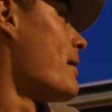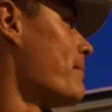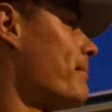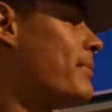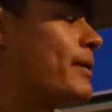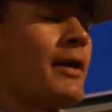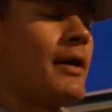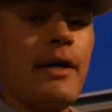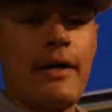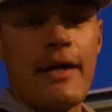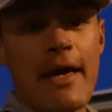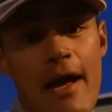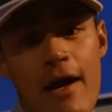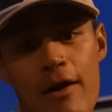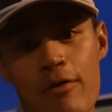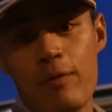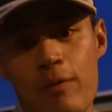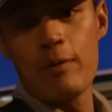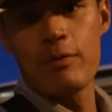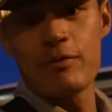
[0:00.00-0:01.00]
But
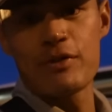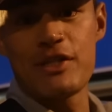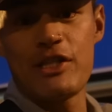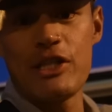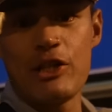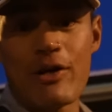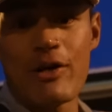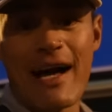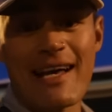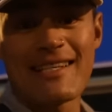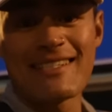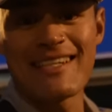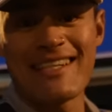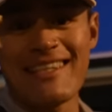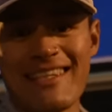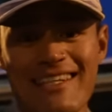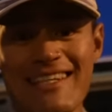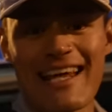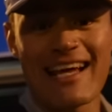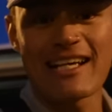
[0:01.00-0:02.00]
yeah, we will see you guys in
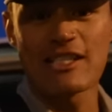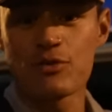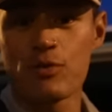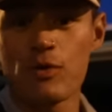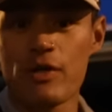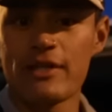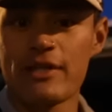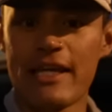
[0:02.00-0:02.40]
the next one.